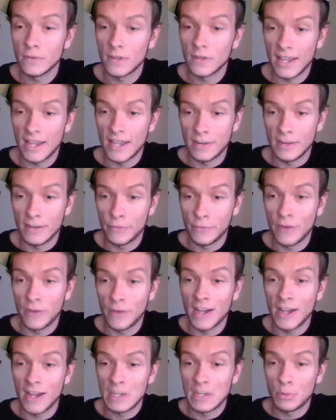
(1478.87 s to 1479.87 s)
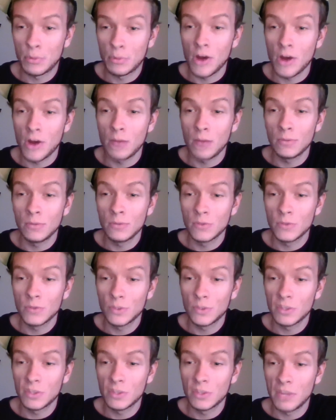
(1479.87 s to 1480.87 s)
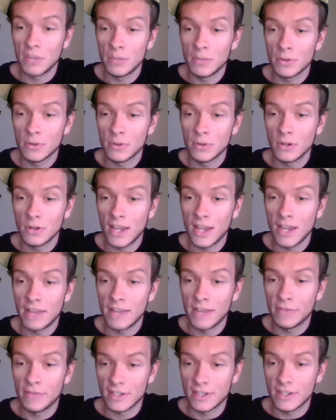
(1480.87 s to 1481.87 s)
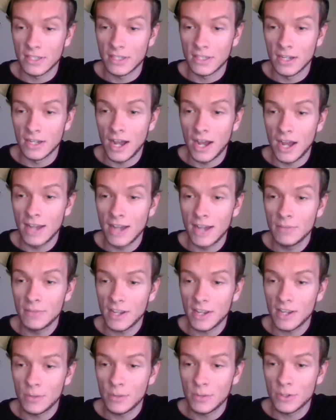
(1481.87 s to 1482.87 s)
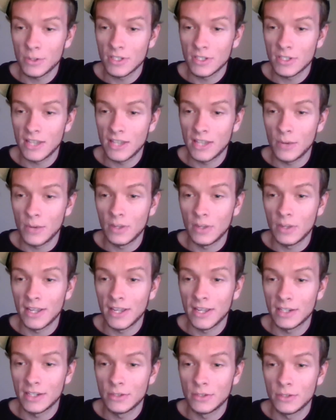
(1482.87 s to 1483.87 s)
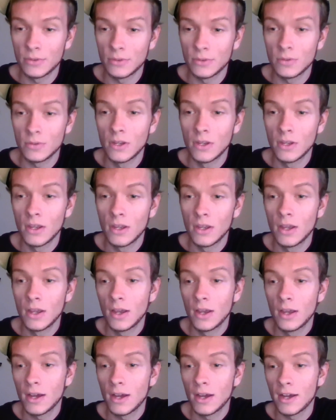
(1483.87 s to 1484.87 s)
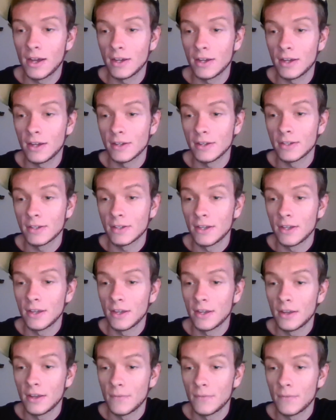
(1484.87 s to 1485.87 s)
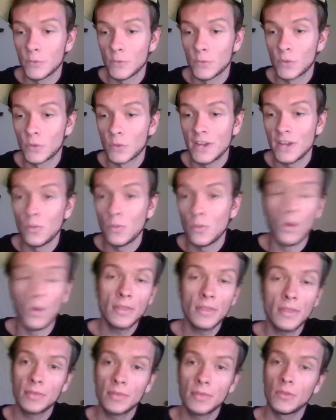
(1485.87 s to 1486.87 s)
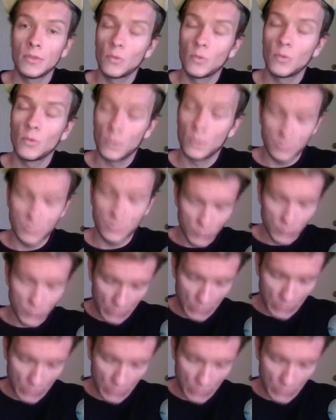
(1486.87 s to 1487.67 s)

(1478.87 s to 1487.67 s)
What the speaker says: find problems with the paper and fix it. I'm the kind of person that would like to uh, write one, go